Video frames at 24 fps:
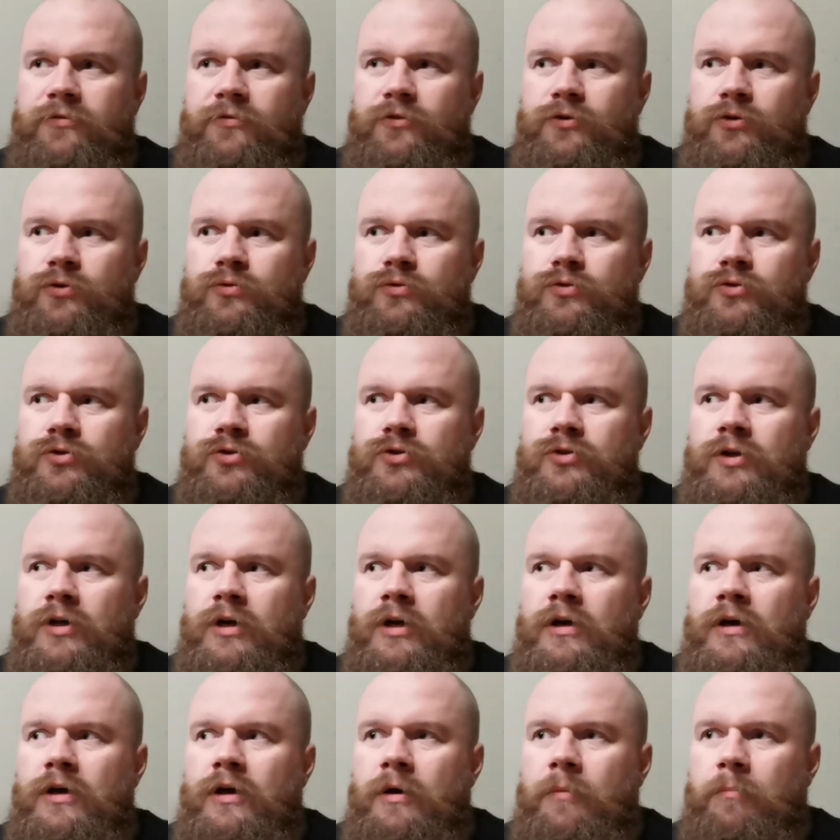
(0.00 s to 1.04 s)
fruits,
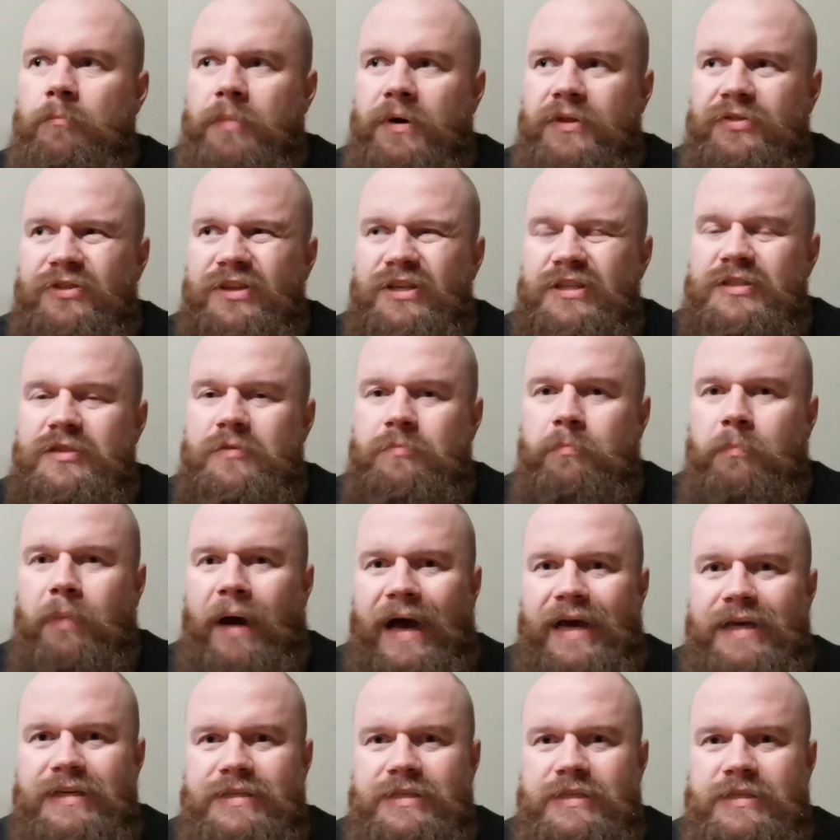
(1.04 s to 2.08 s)
but the
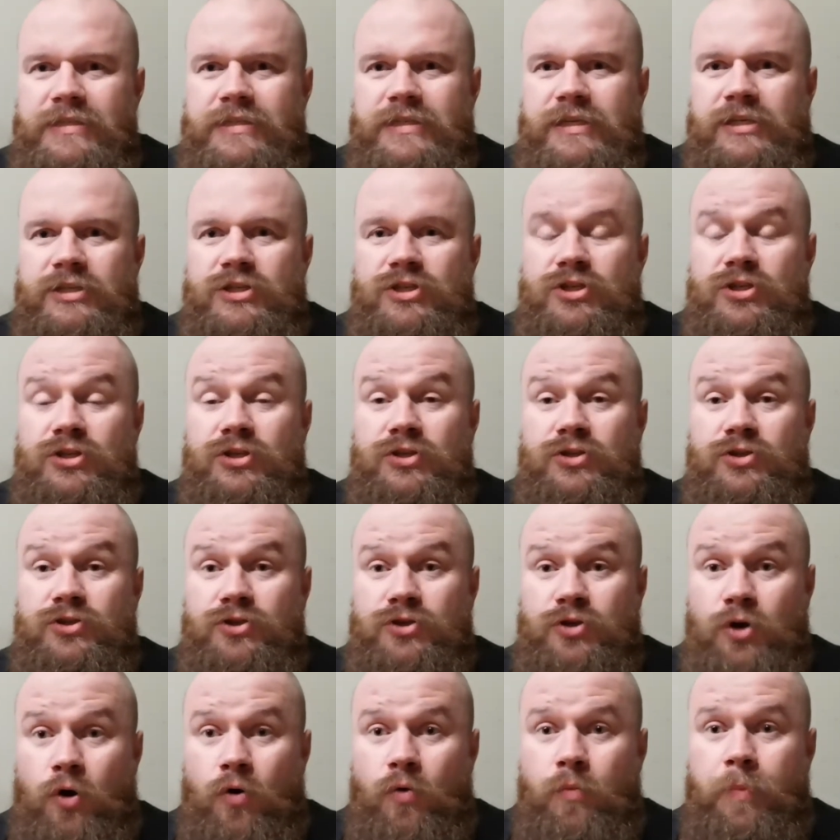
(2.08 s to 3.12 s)
spices is
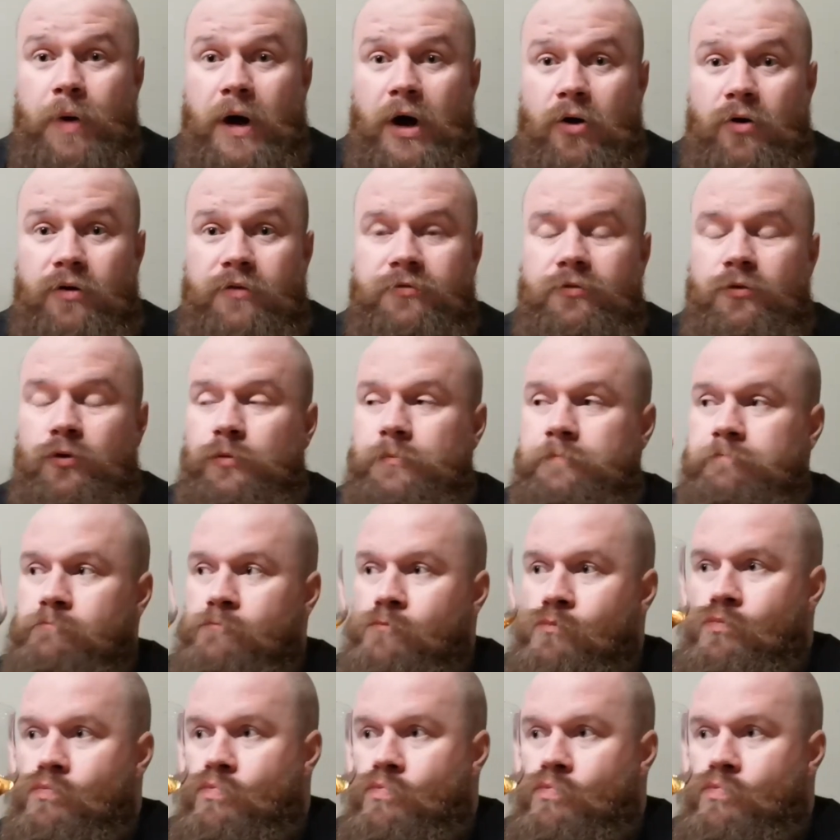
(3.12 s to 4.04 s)
so powerful.